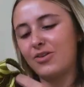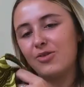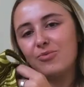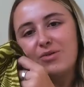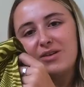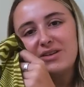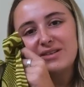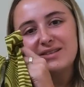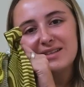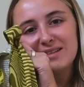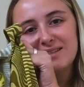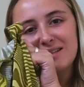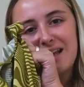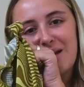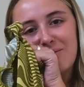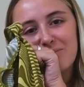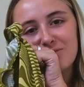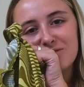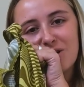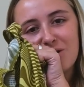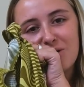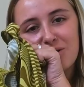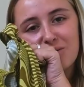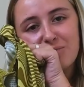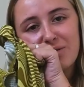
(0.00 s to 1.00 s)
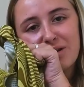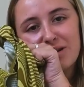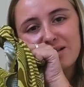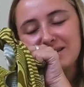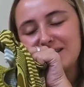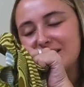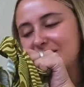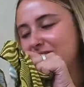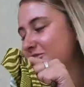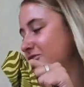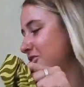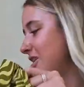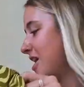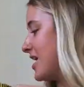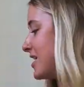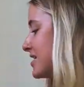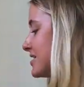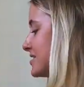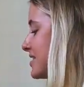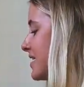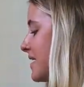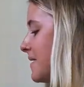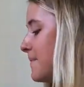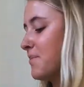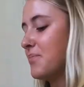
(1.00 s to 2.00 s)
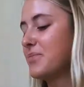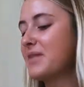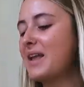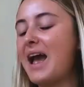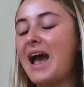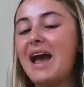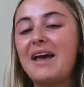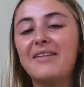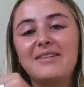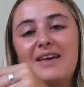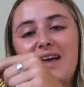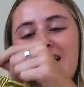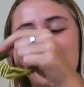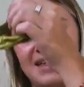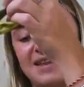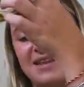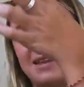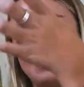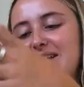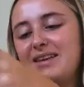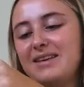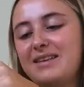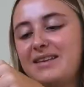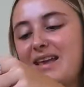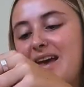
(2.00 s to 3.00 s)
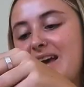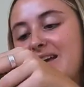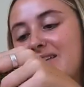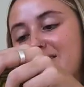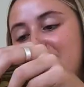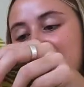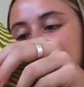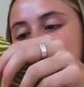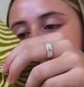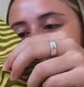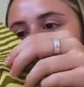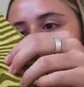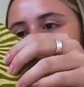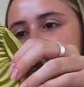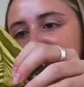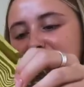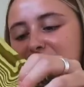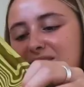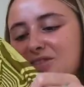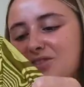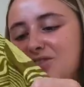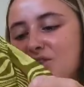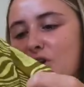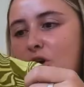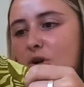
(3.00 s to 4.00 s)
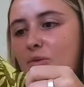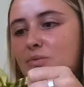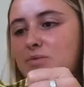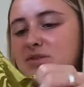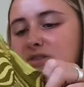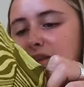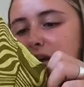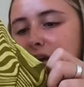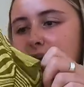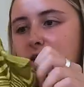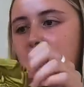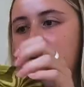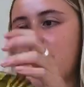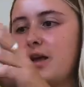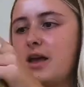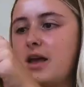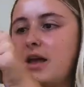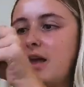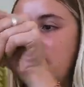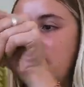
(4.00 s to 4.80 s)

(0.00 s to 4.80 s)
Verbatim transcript: almost the same top as this dress. And then yeah, this dress and the top. So